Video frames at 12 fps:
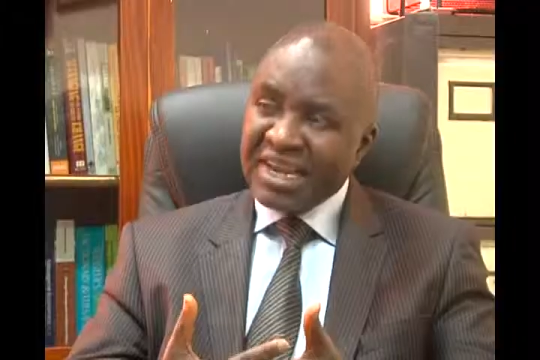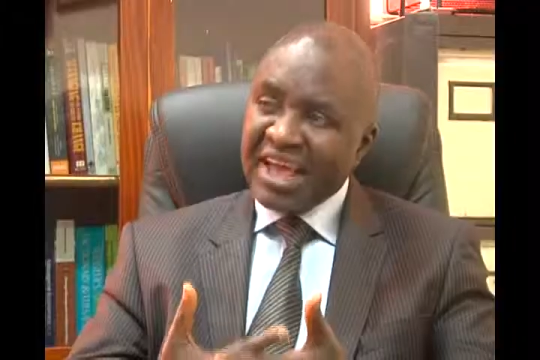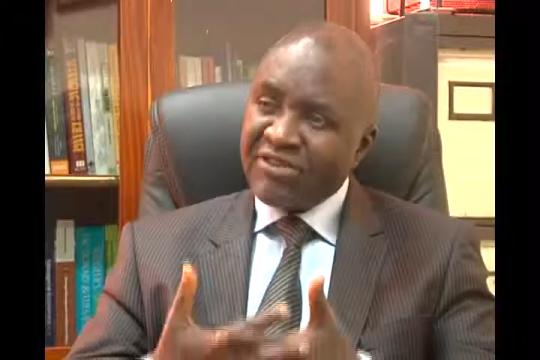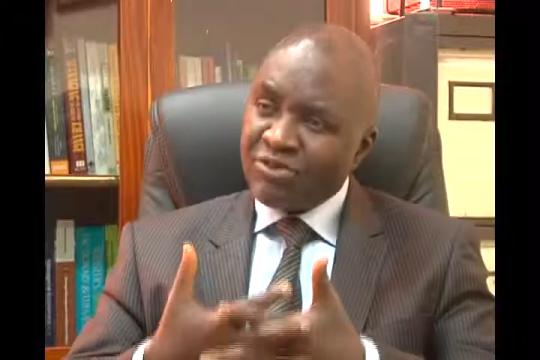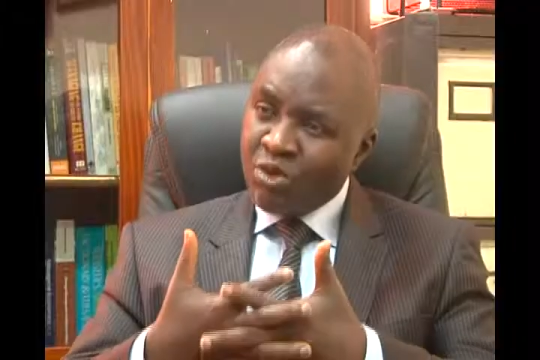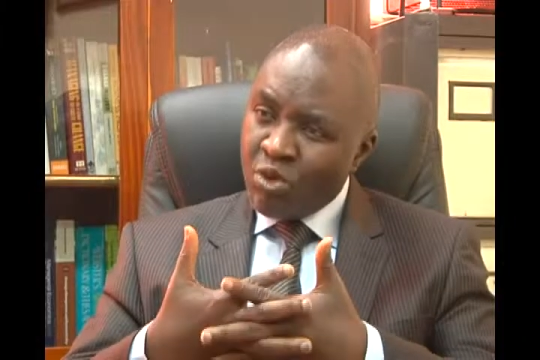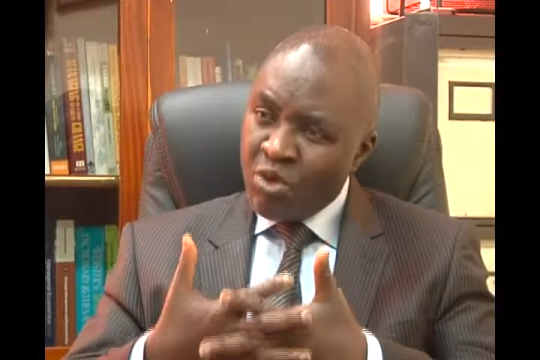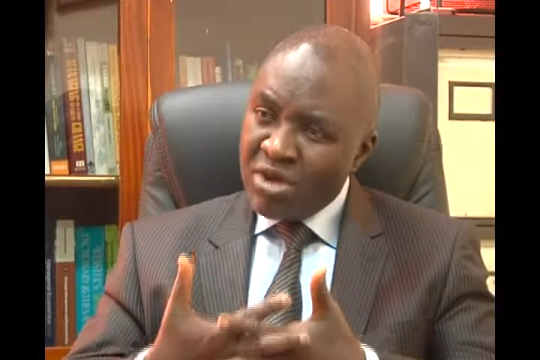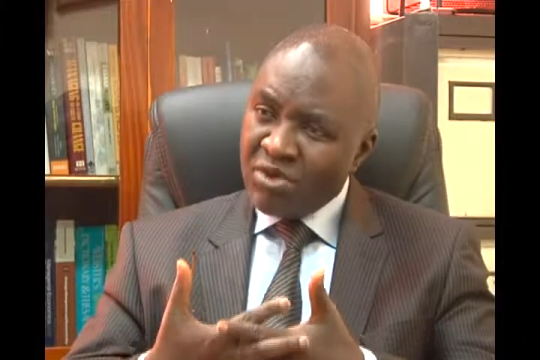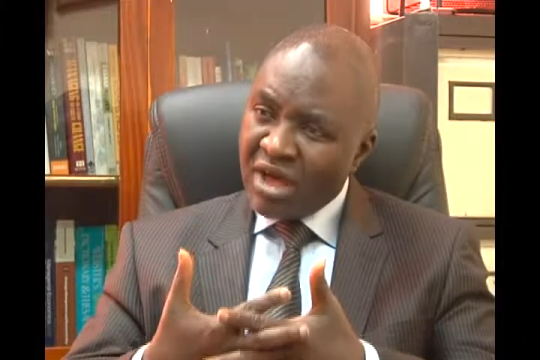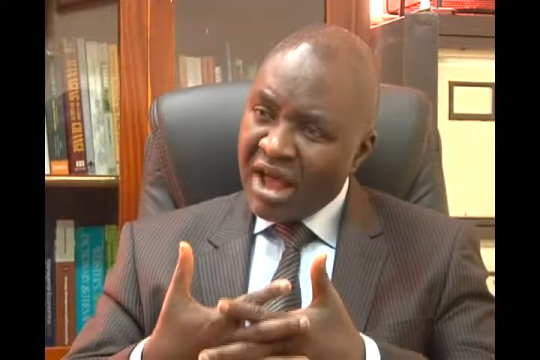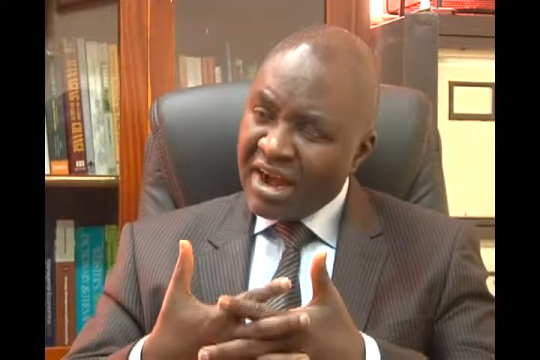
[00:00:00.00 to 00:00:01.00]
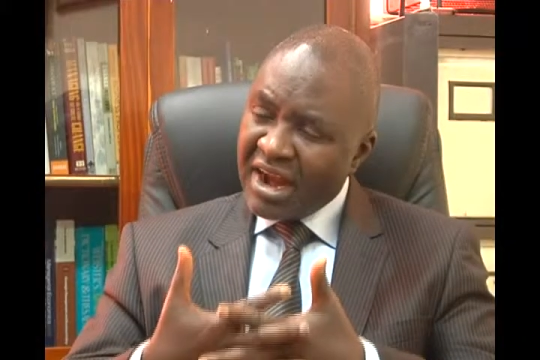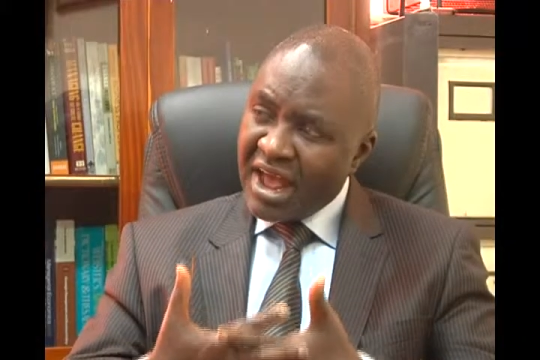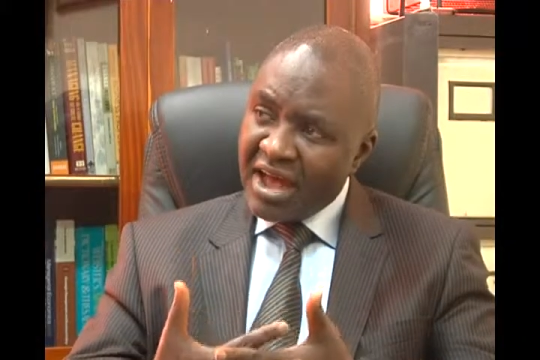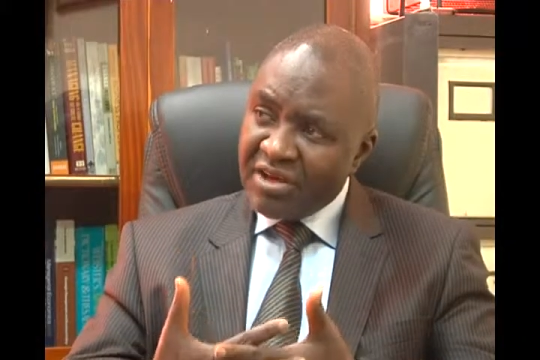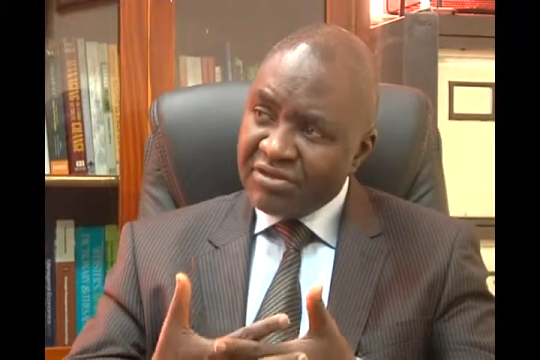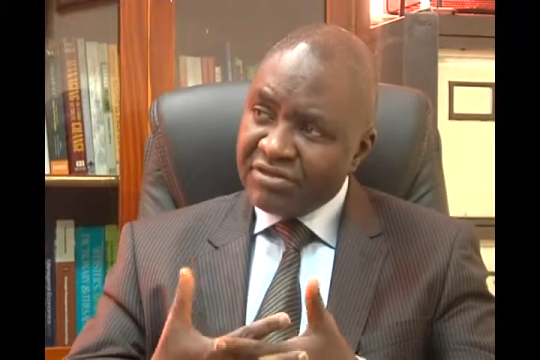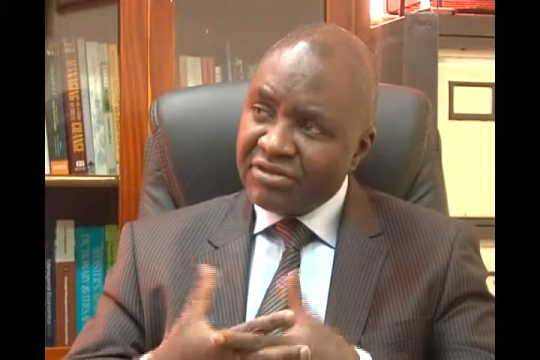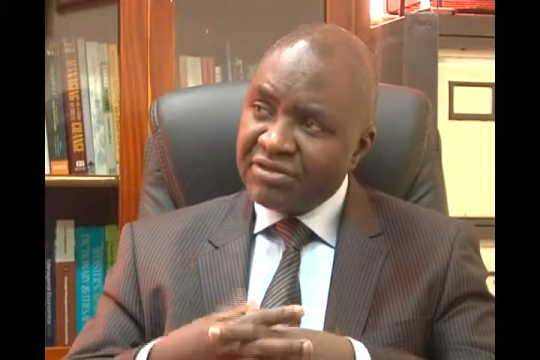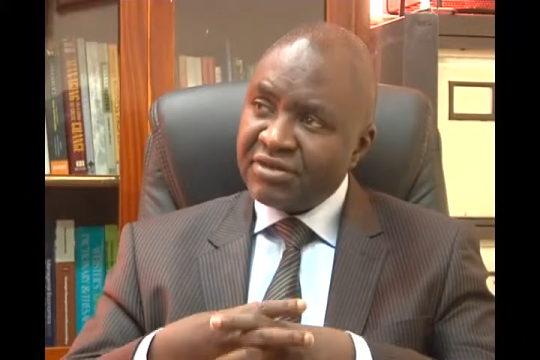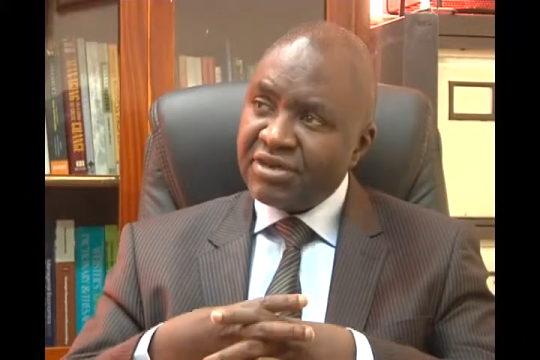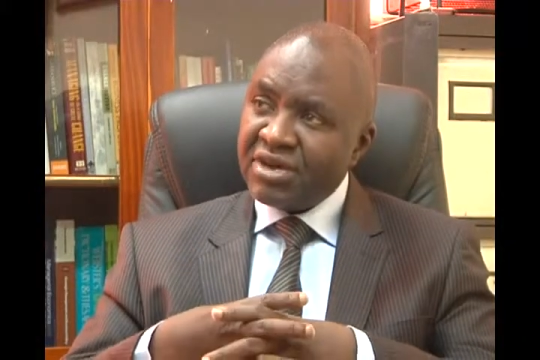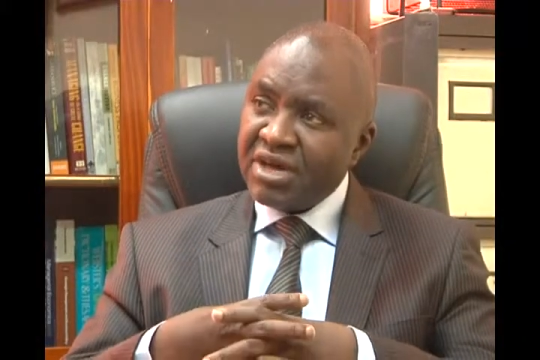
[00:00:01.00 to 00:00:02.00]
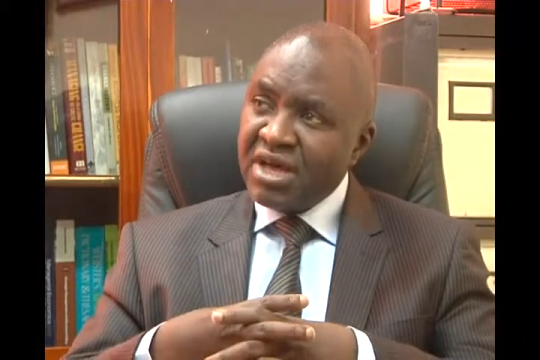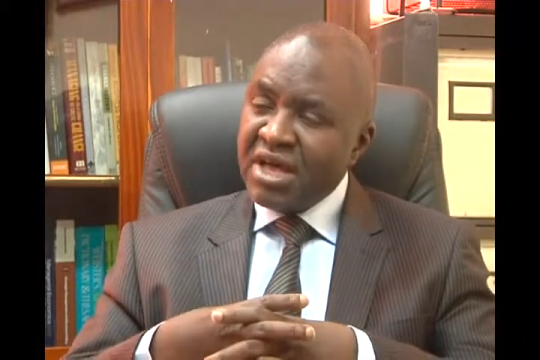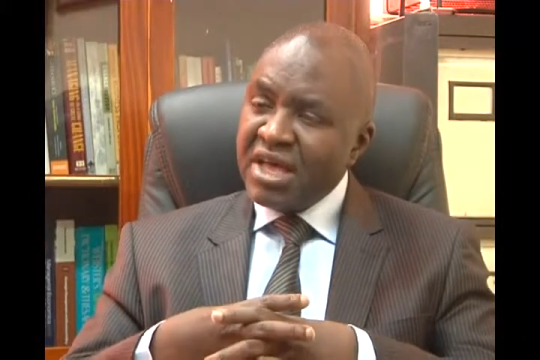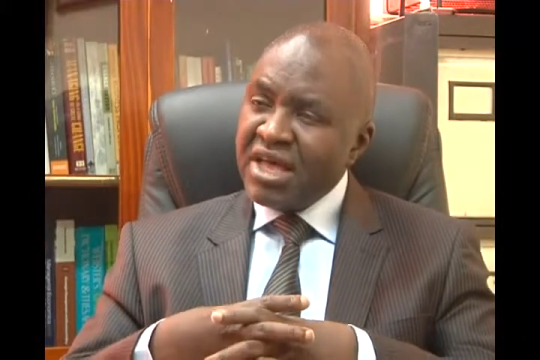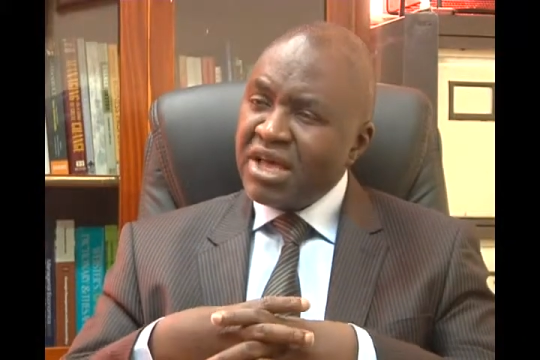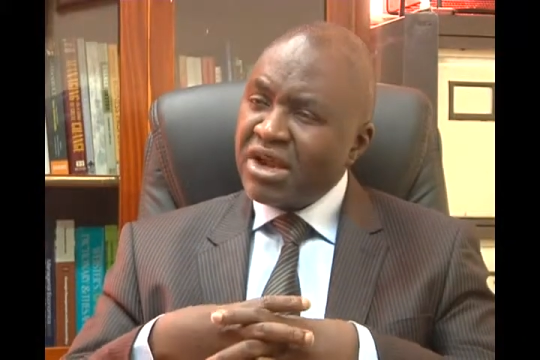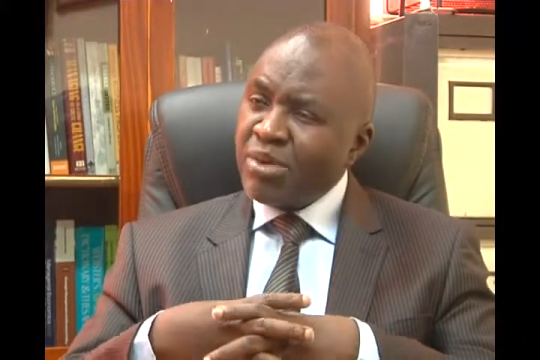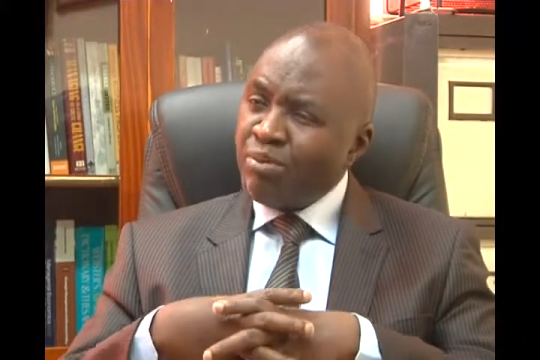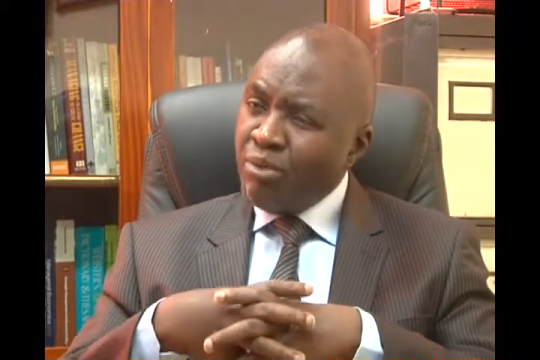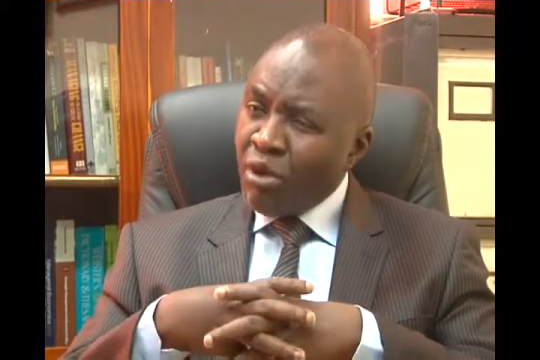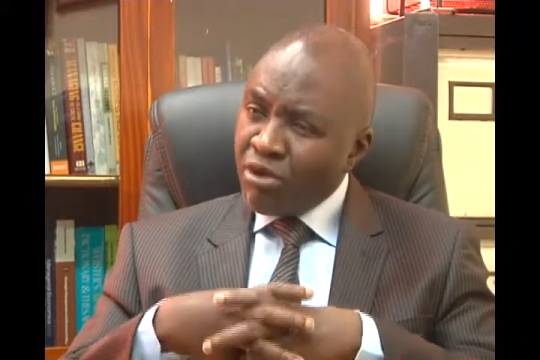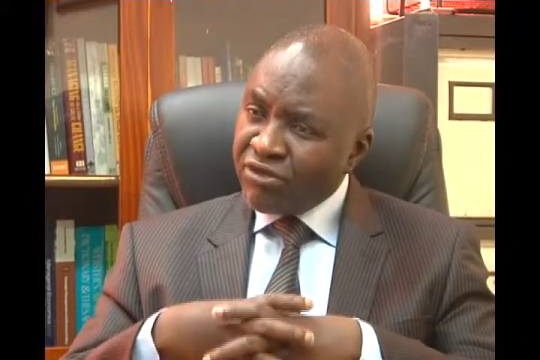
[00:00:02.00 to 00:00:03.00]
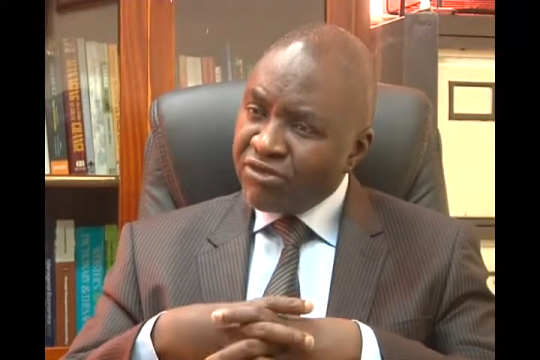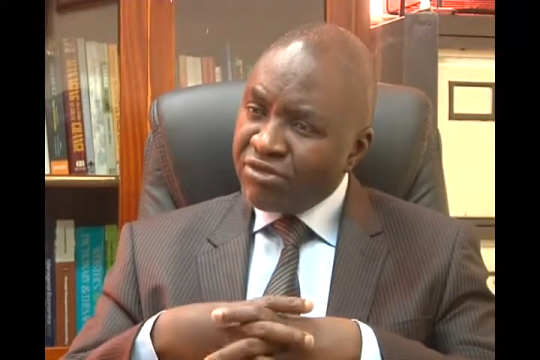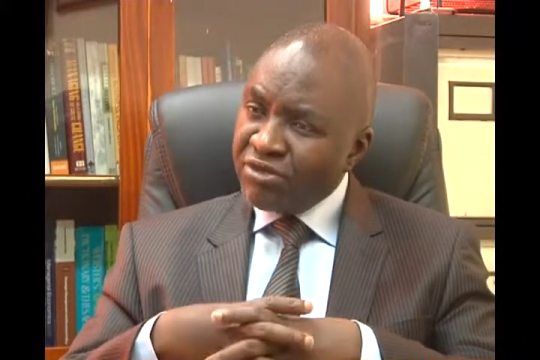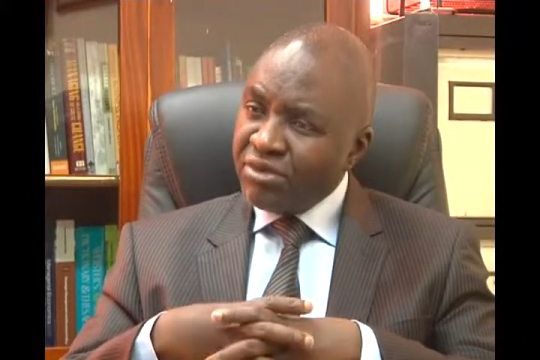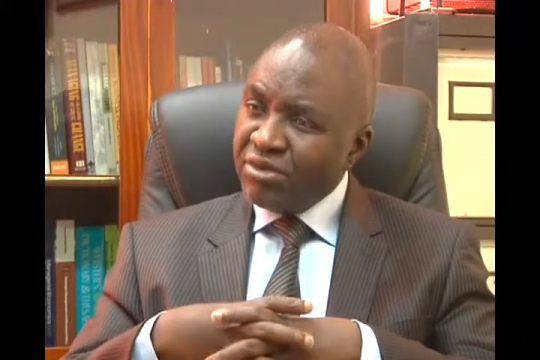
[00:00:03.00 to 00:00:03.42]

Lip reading: There is no way you can have a robust